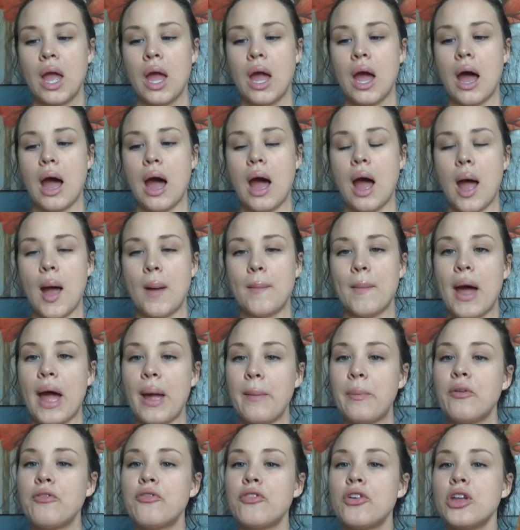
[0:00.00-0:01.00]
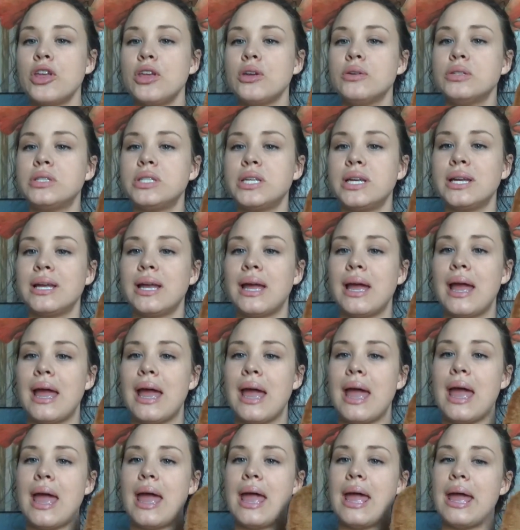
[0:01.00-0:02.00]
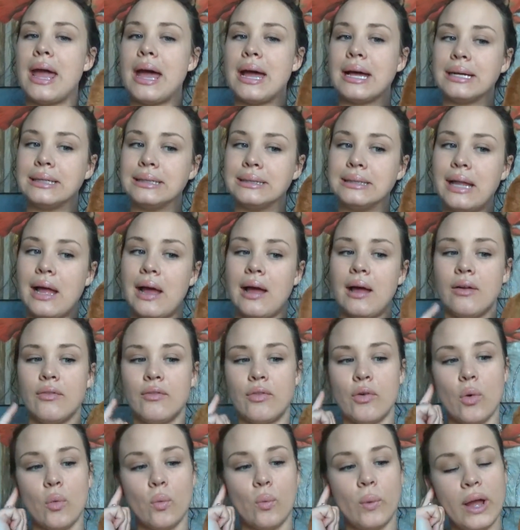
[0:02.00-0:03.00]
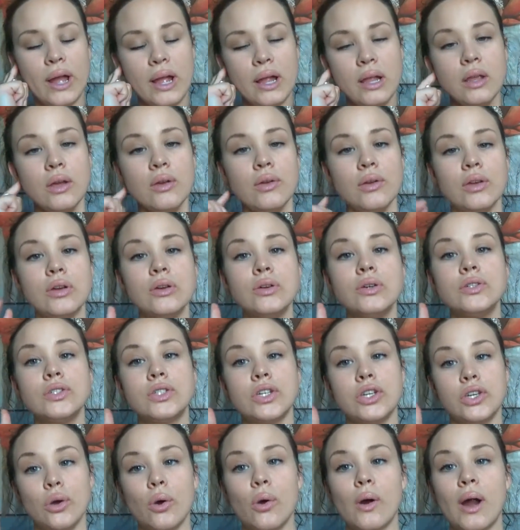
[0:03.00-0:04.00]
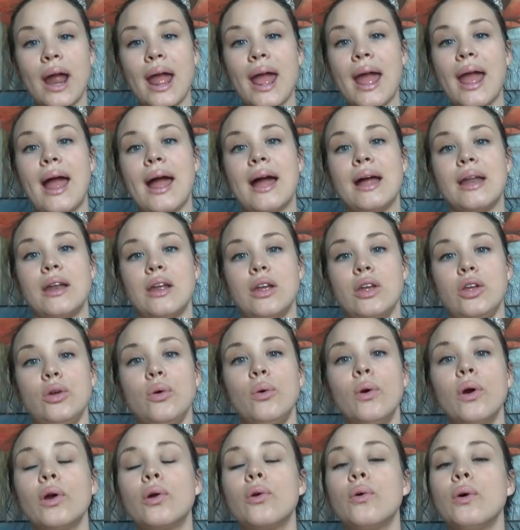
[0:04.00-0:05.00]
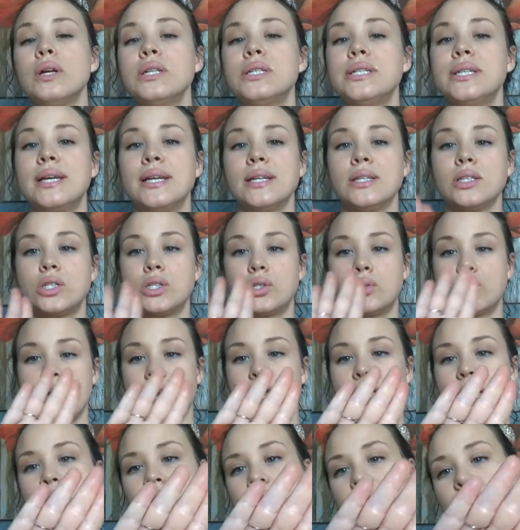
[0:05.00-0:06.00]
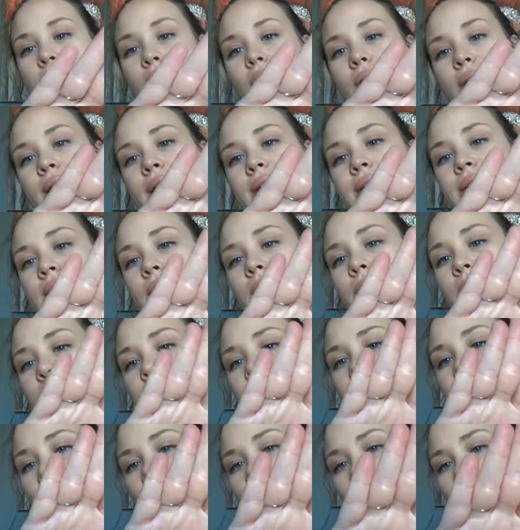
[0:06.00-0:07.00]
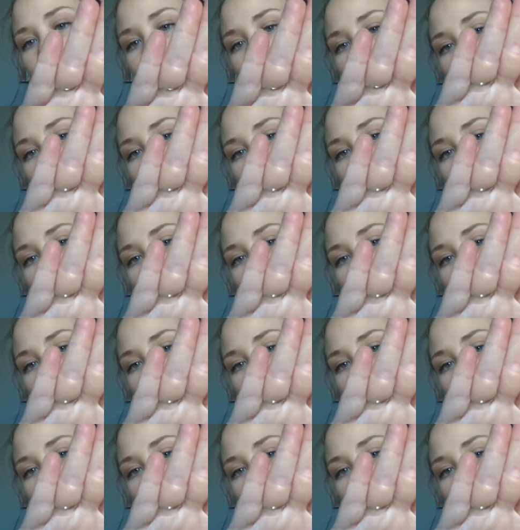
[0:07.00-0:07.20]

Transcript: I prefer using a glove. When you use your hand, you are going to get streaking like crazy because when you put